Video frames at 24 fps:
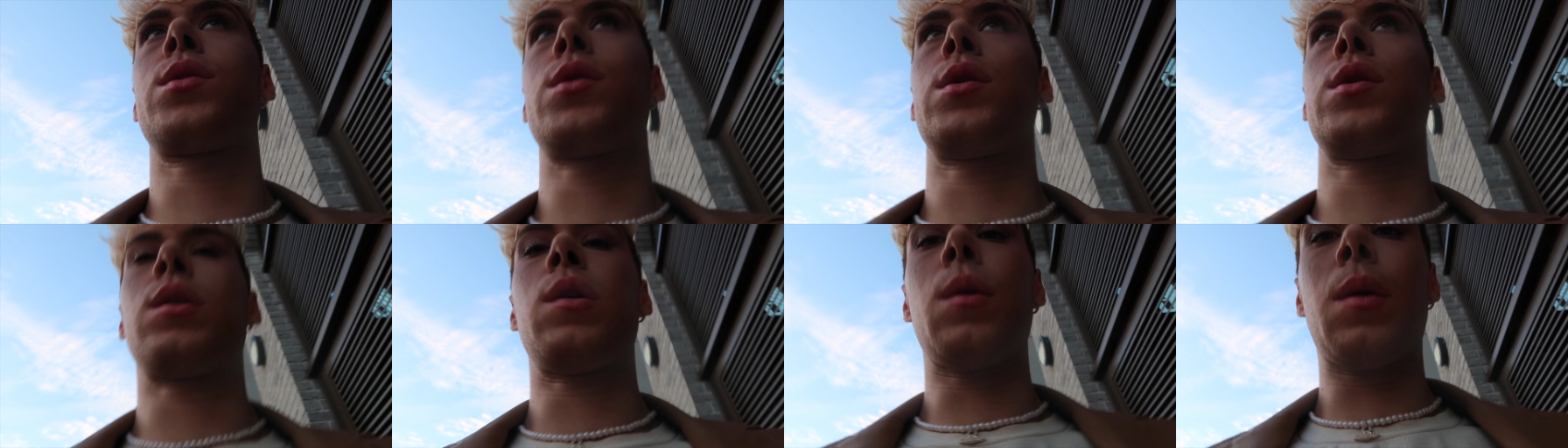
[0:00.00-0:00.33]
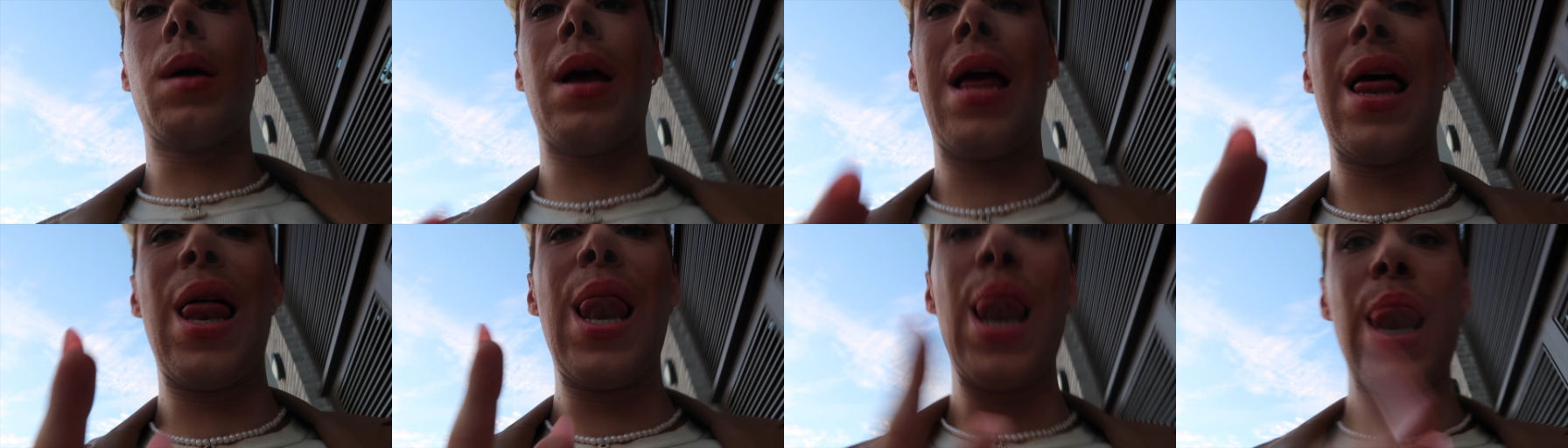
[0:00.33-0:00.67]
to
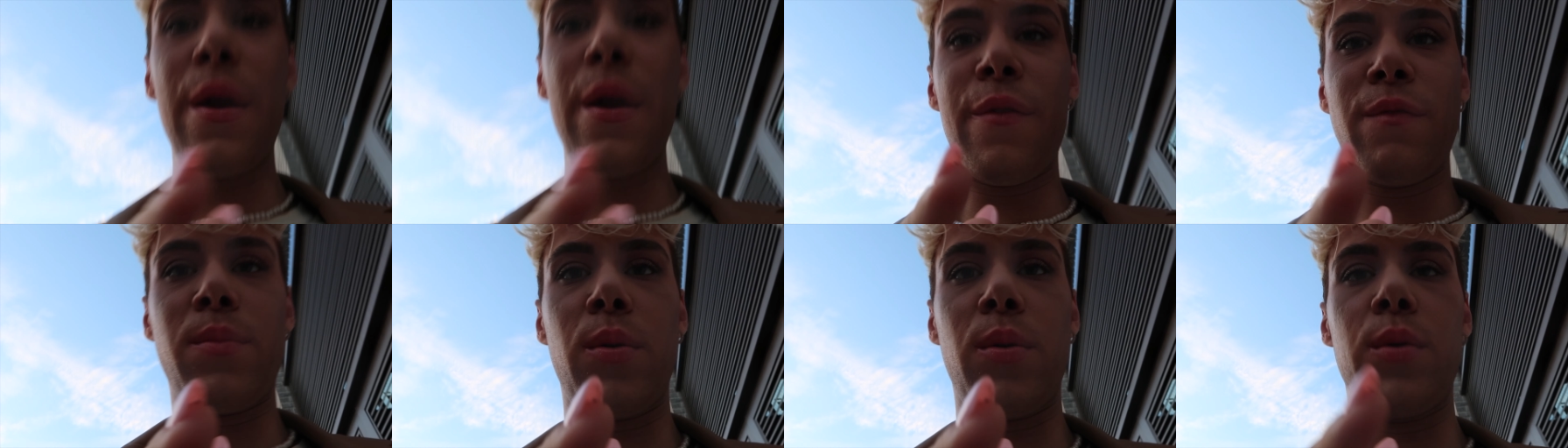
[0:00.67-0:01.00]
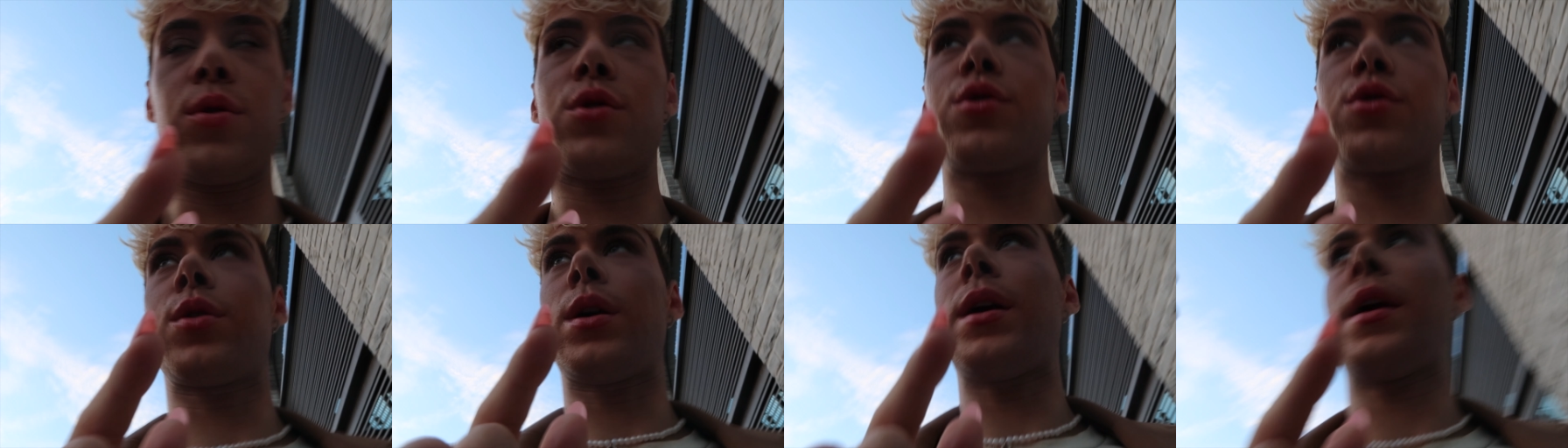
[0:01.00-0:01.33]
Liverpool
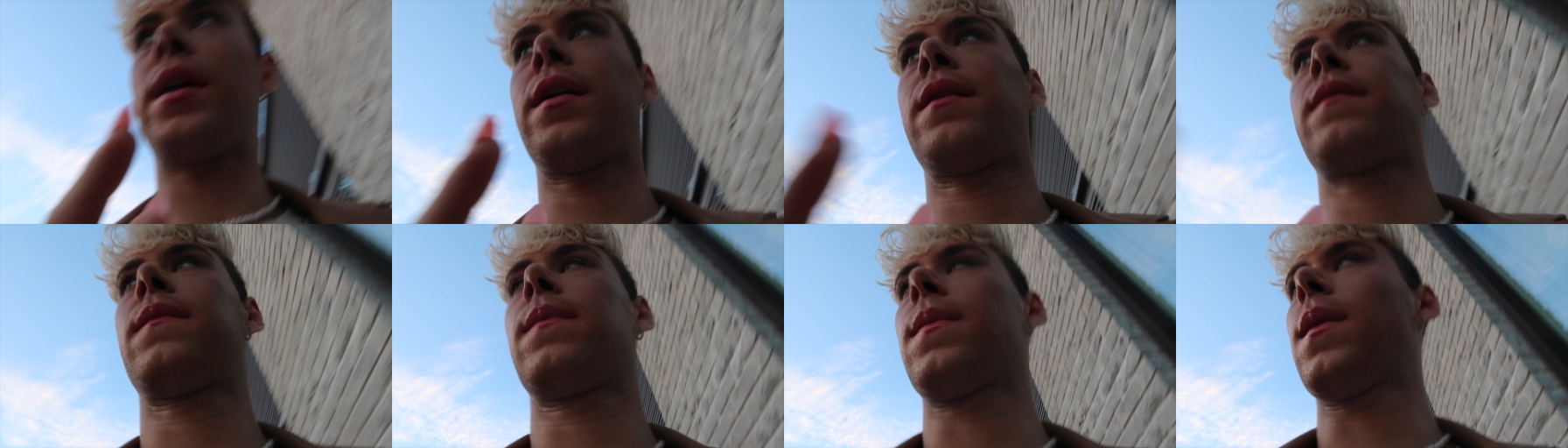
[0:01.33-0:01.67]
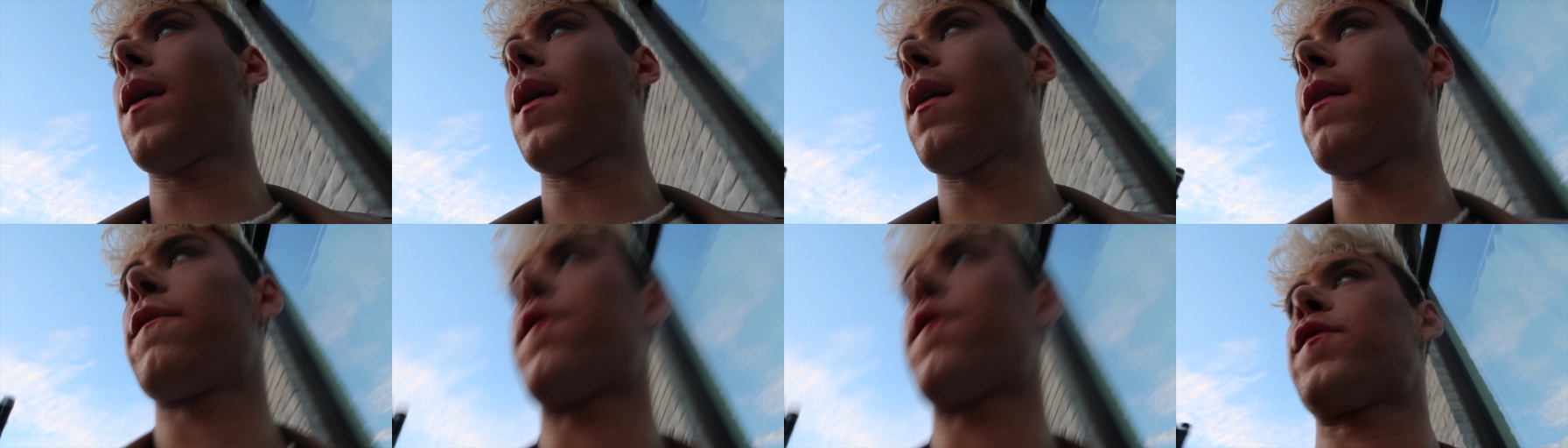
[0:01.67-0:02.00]
Street
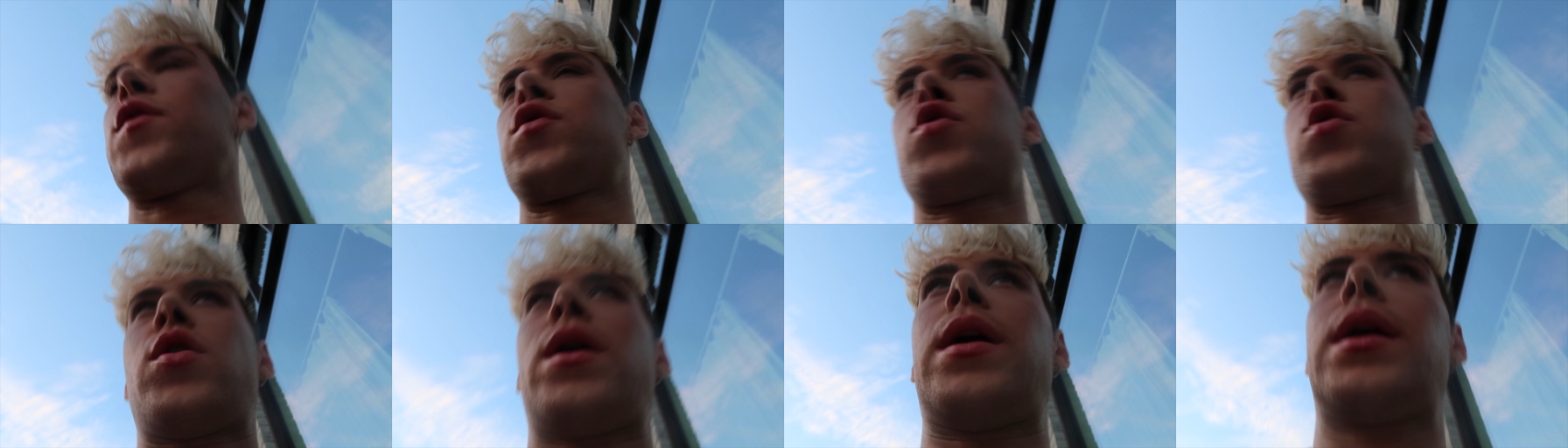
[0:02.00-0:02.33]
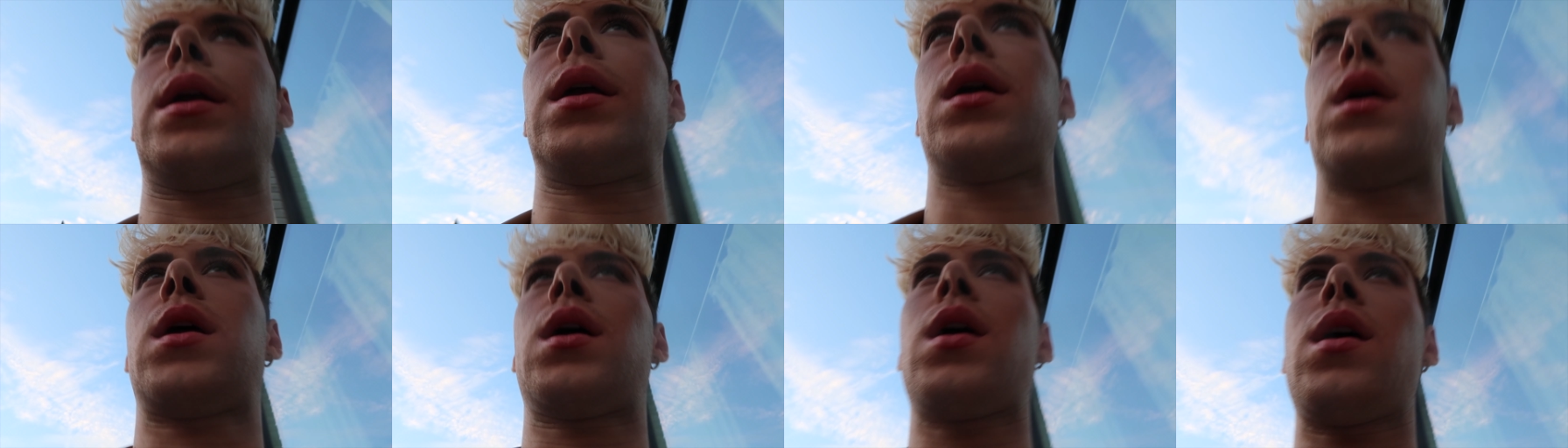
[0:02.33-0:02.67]
for a
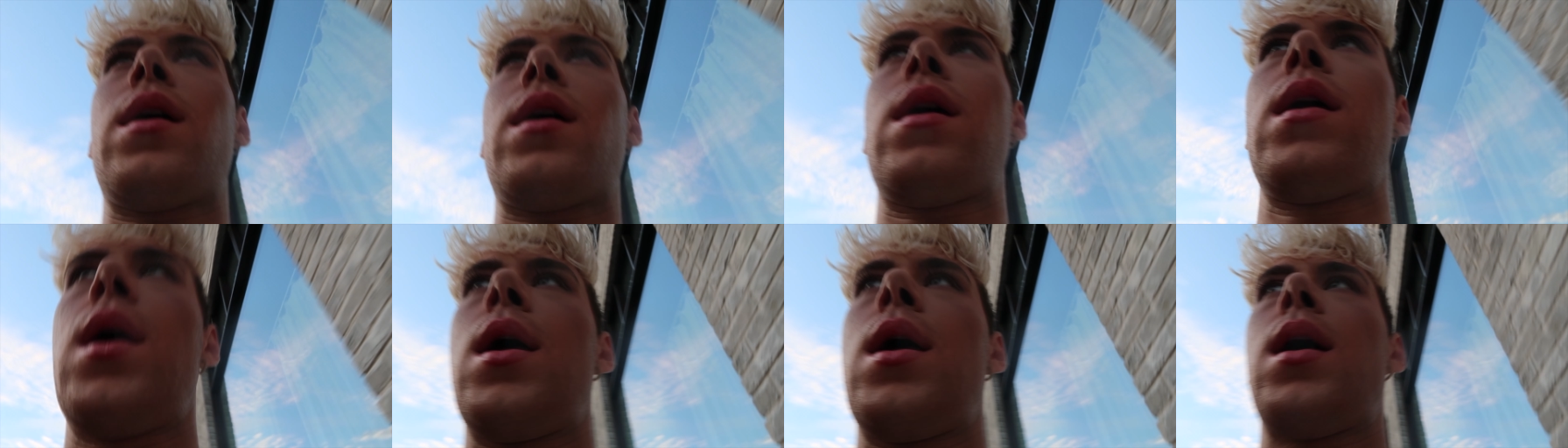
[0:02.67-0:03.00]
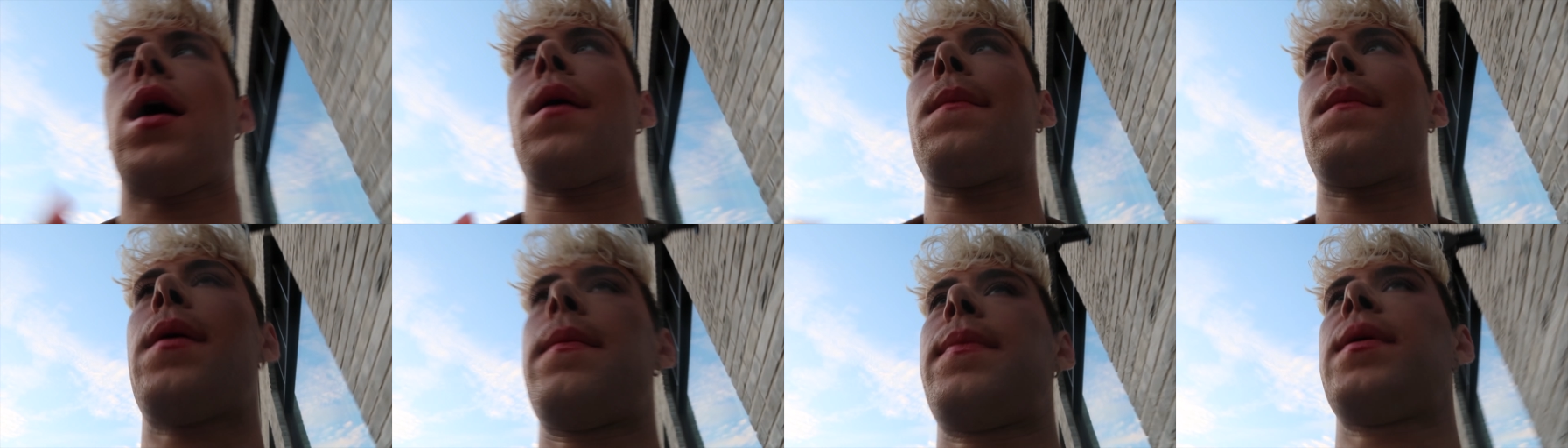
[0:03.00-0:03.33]
drink
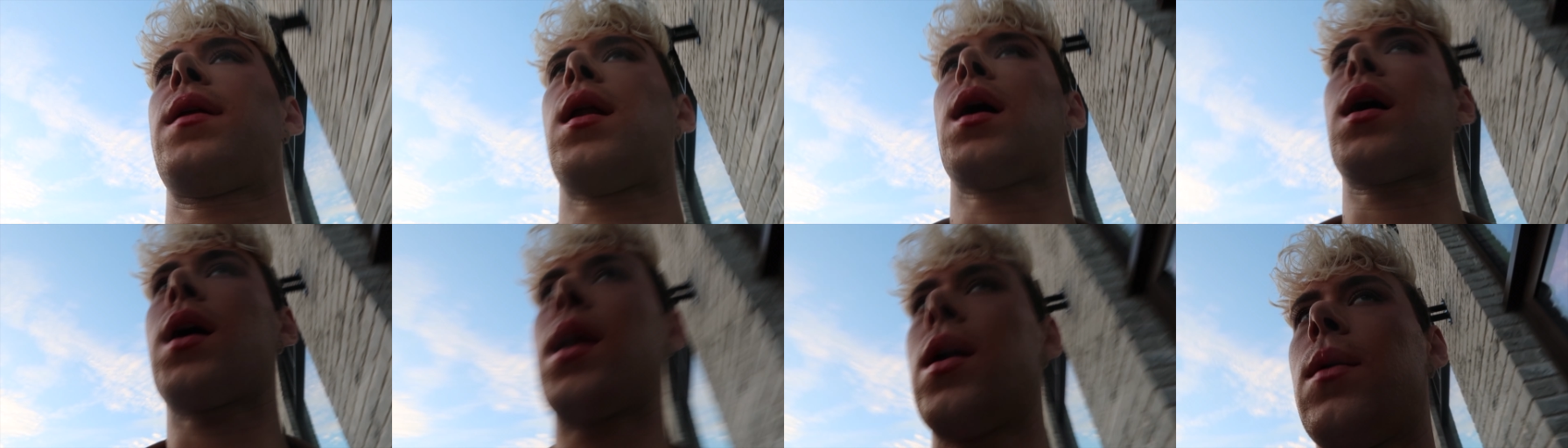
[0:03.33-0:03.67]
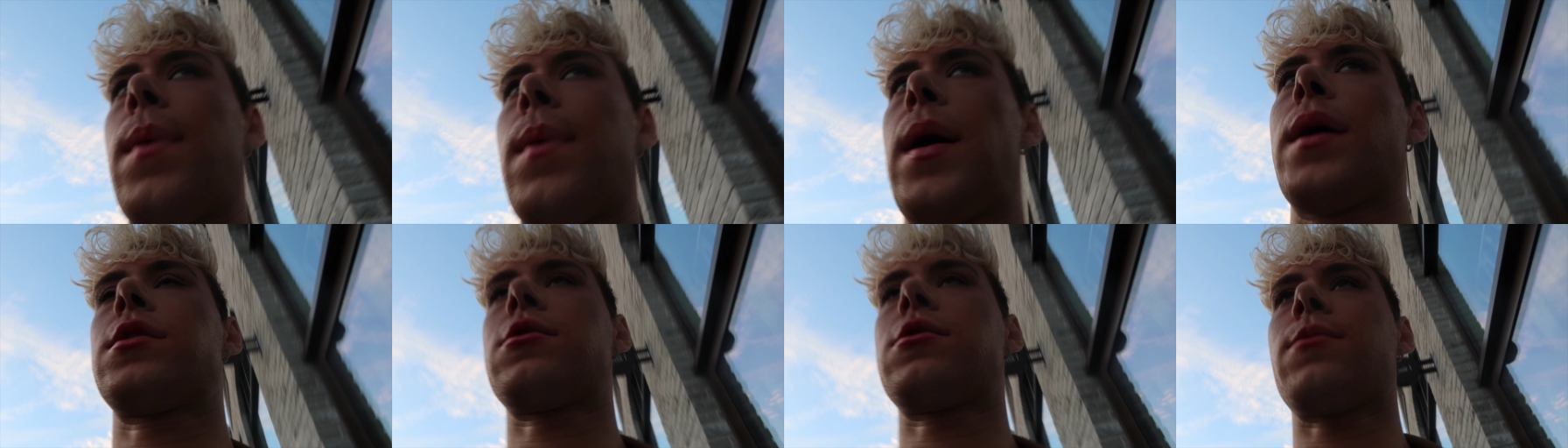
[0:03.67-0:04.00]
and maybe like a little
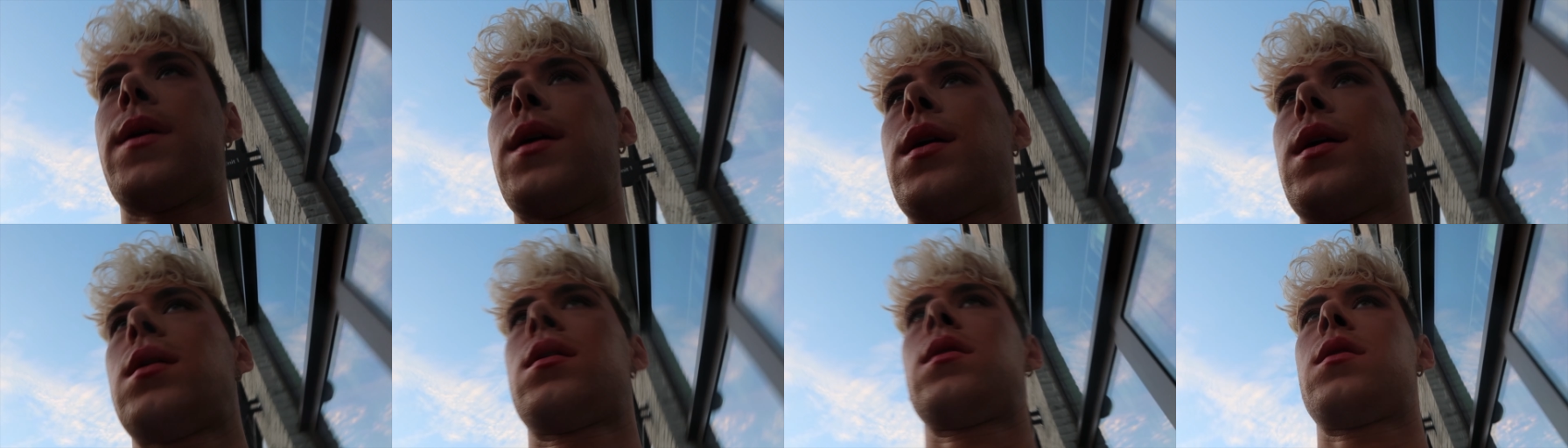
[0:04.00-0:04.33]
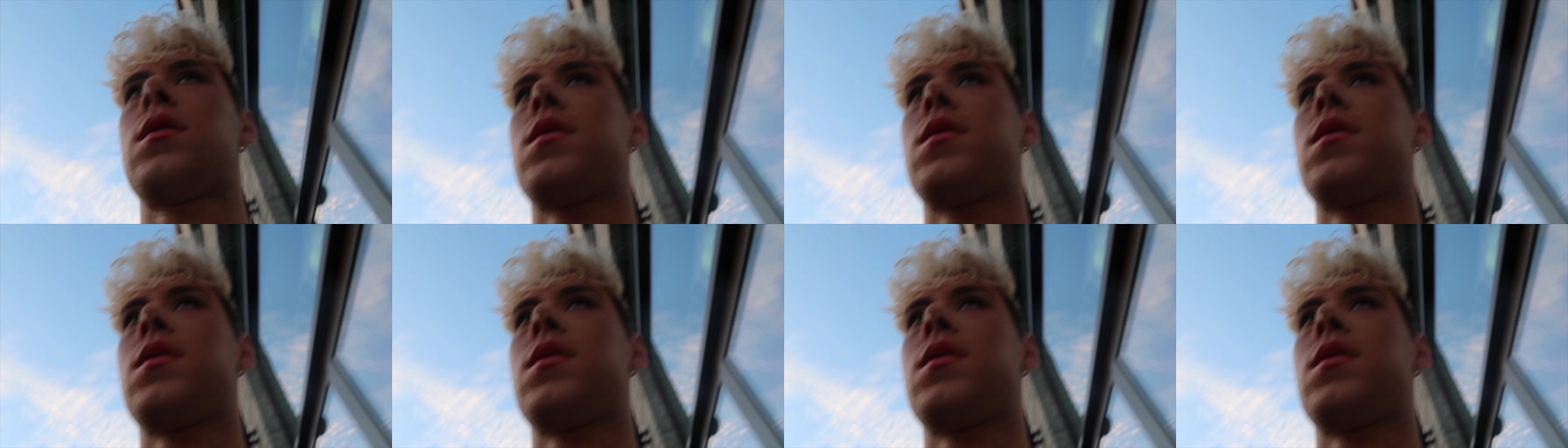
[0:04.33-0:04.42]
bite to eat.